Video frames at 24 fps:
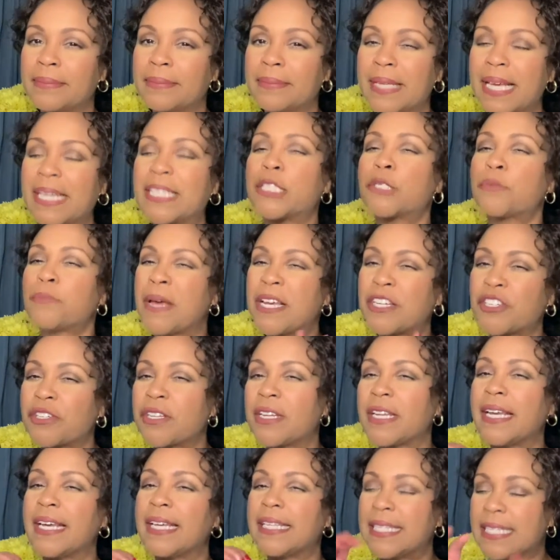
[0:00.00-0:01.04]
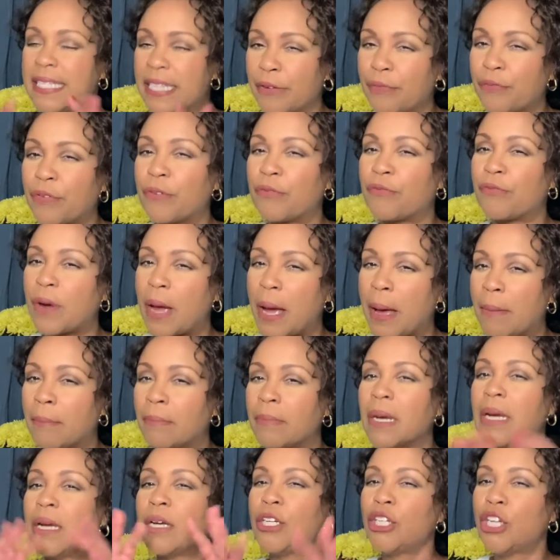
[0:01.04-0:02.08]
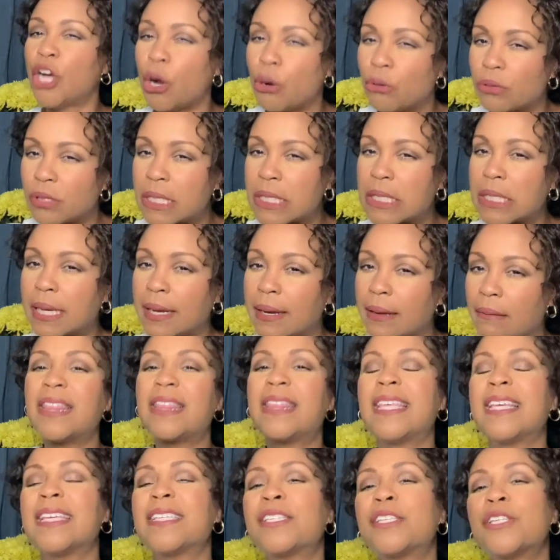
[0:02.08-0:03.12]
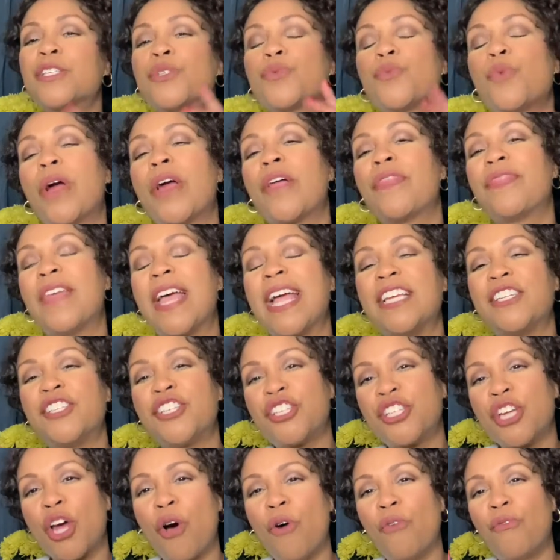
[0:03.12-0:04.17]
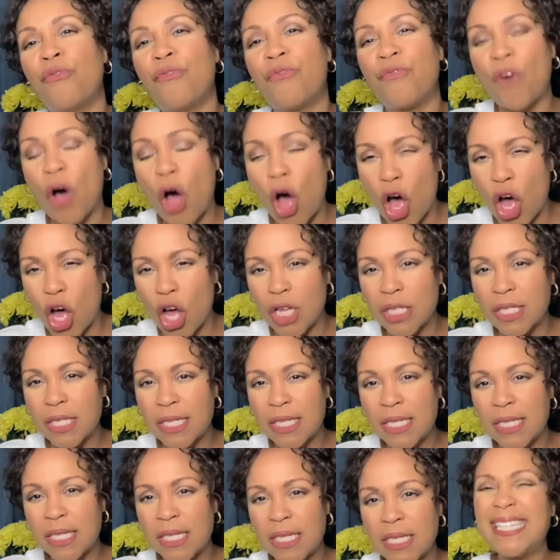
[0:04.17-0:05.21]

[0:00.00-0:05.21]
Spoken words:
especially it's different from ghosting. This is where they show false